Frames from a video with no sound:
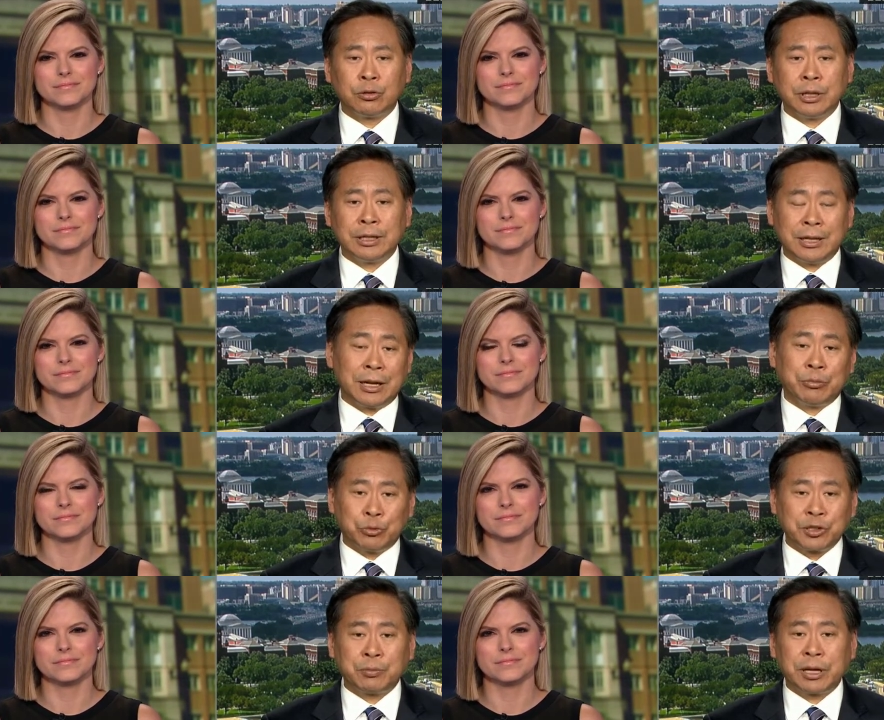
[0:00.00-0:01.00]
Speaker 1: it, it, I mean,
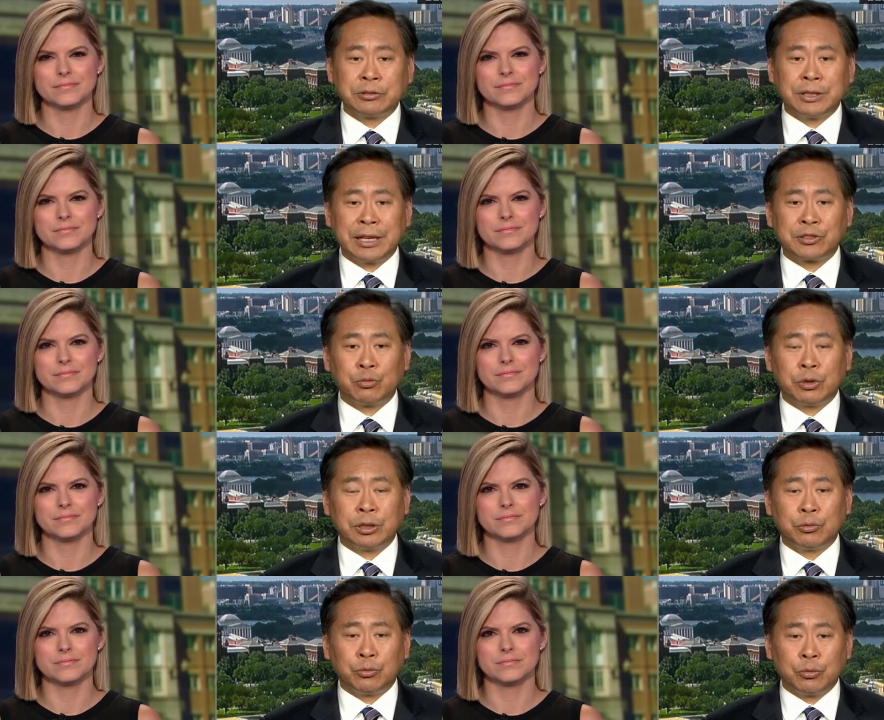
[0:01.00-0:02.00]
we're speculating as to what
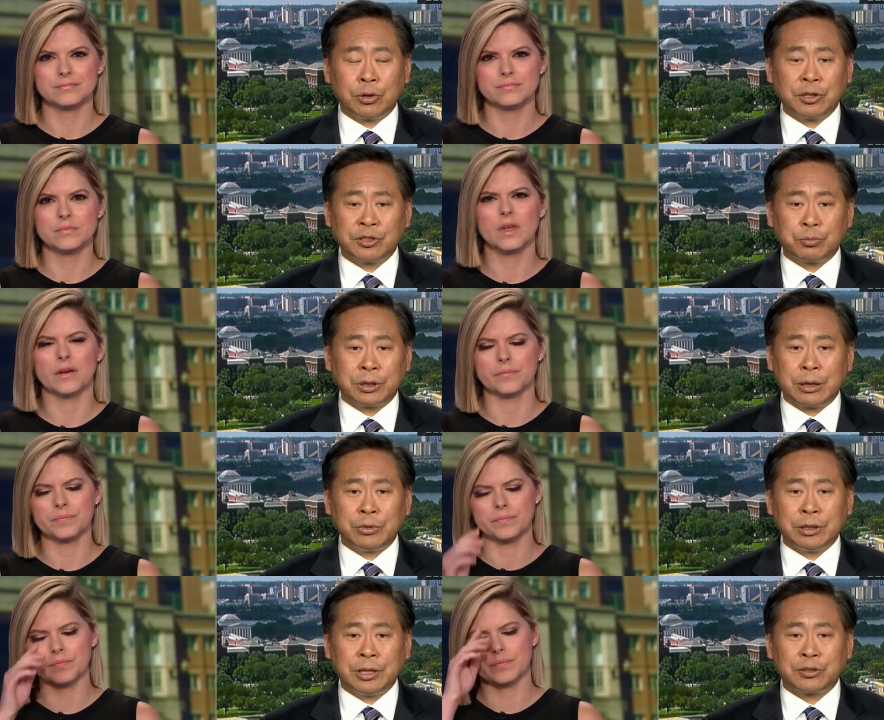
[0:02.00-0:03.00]
it was, yeah. but I
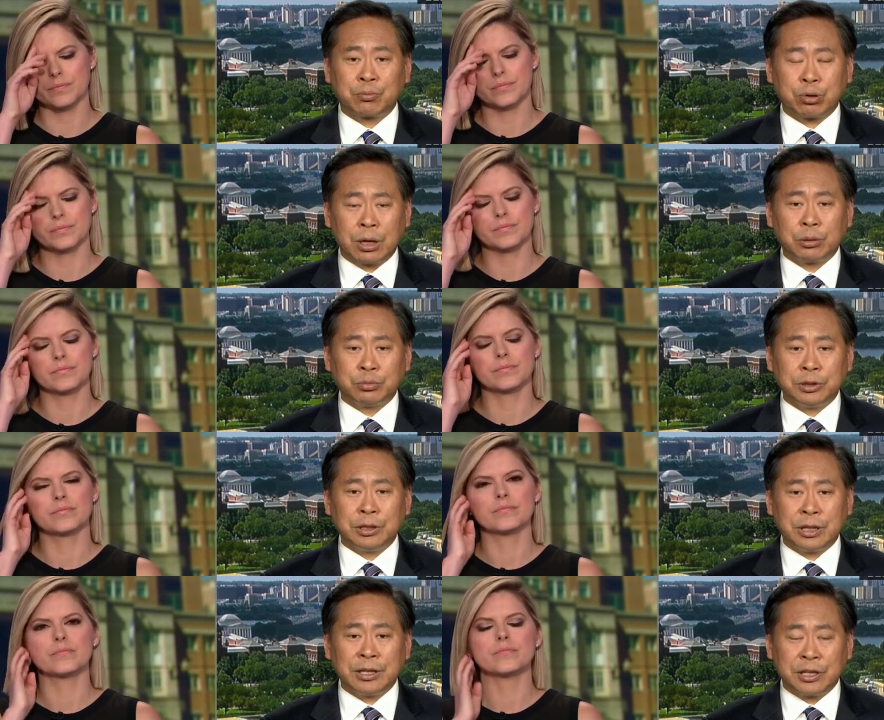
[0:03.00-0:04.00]
mean, it's
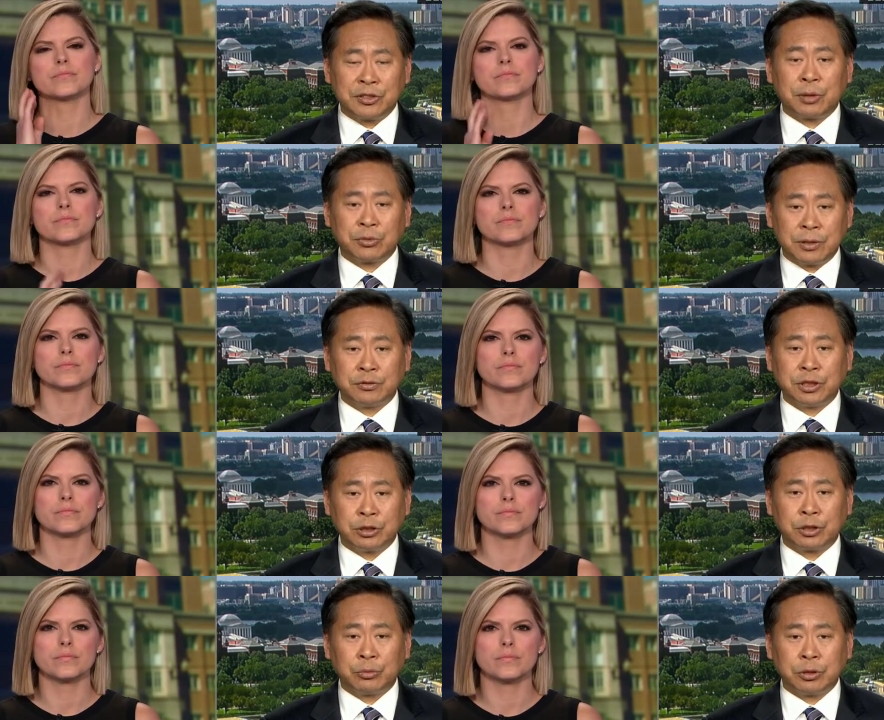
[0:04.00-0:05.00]
probably a, a substantive
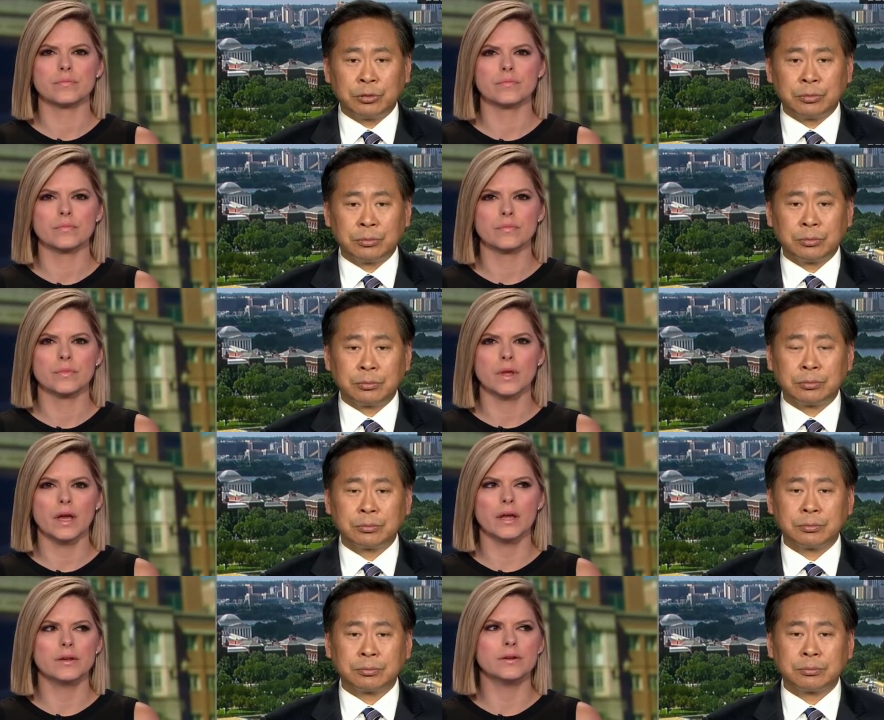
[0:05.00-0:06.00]
legal argument.
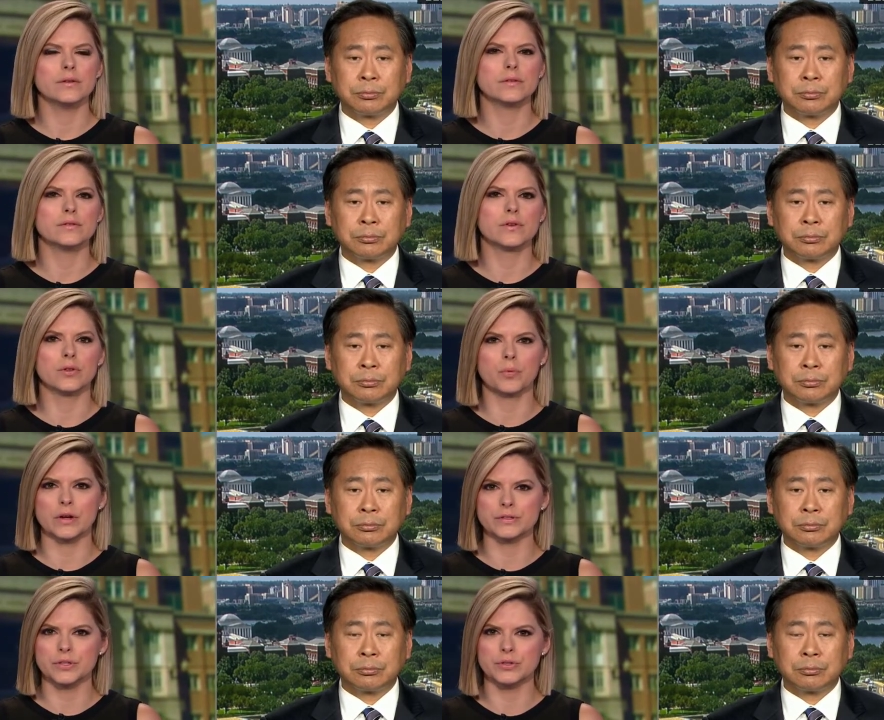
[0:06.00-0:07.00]
Speaker 2: And so the
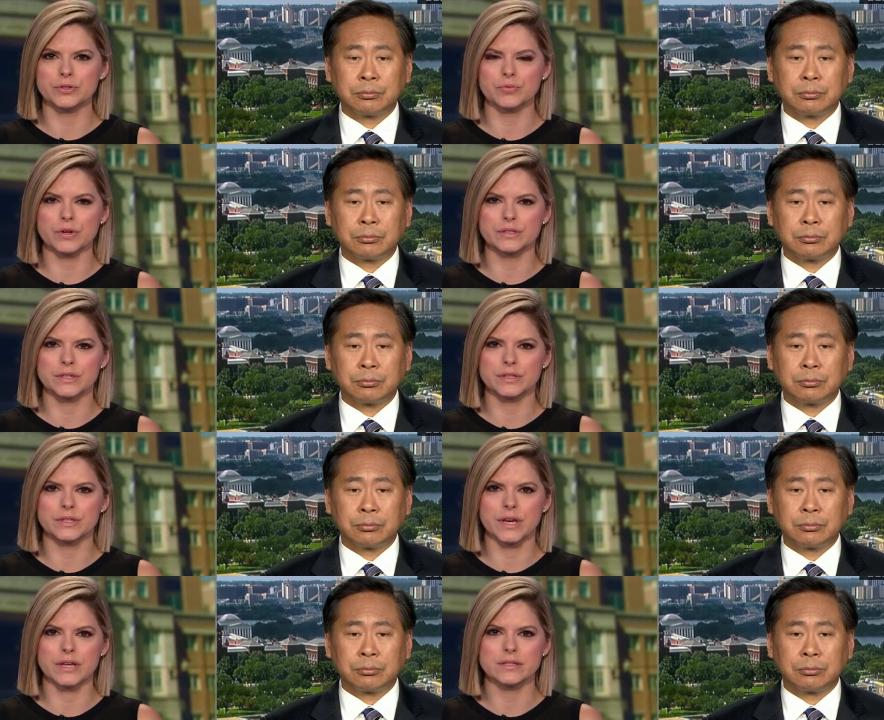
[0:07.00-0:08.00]
prosecution rested its
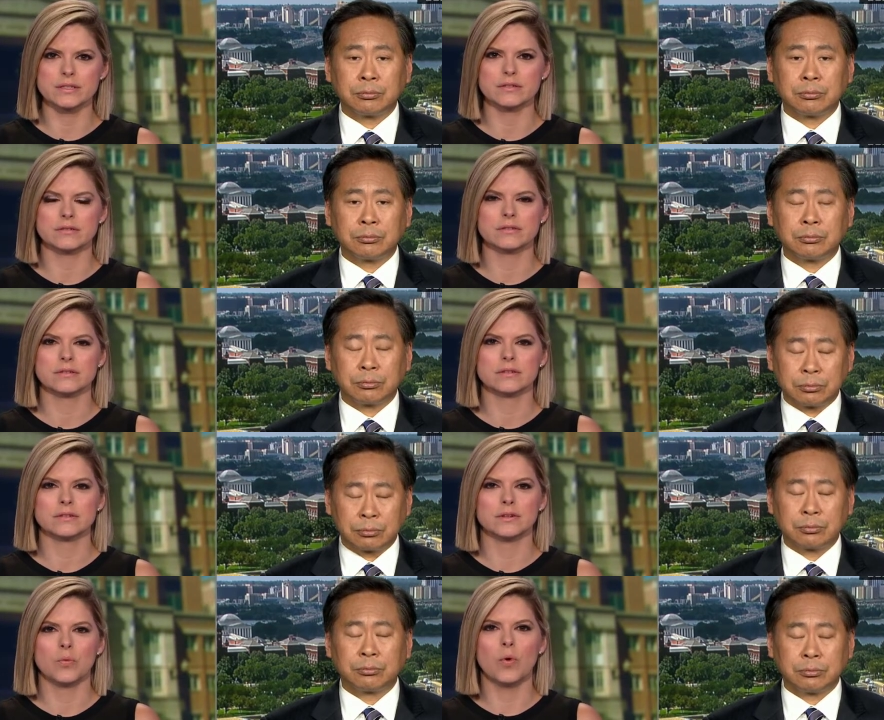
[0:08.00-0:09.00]
case.
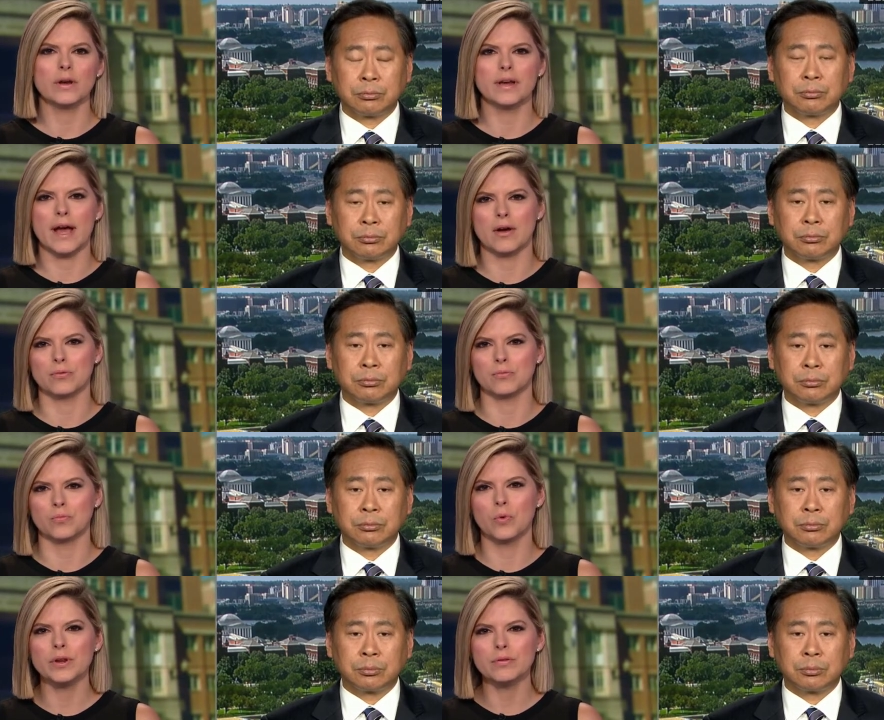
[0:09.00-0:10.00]
What now?
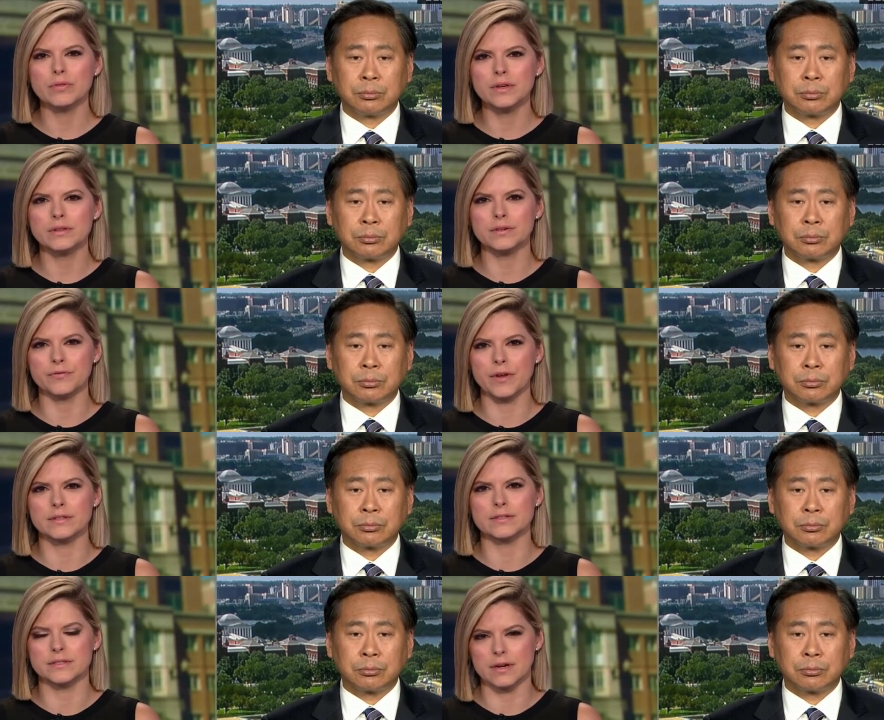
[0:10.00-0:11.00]
What do you think the
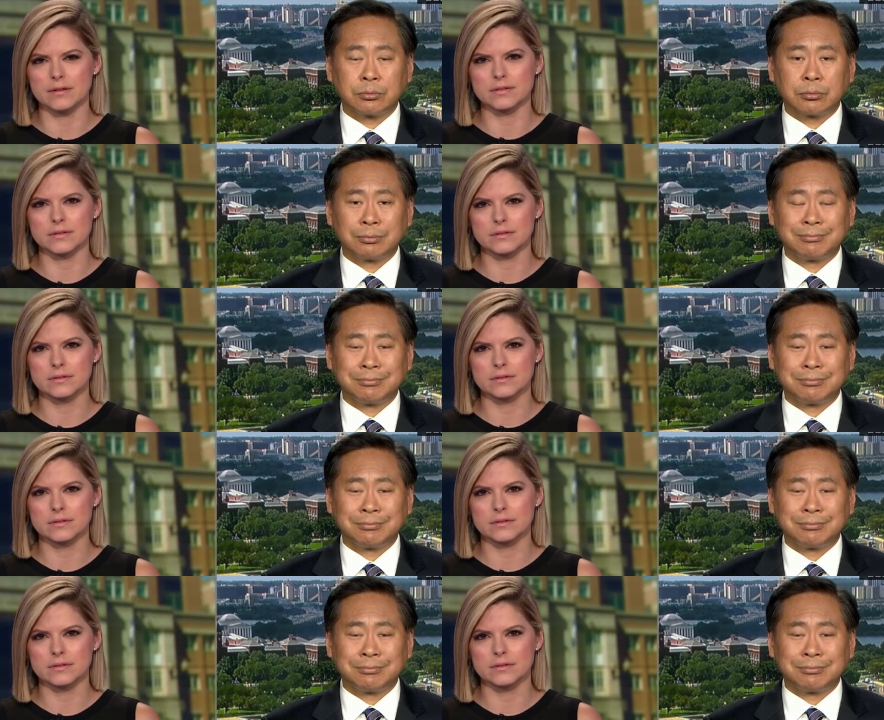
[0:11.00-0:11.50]
defense does?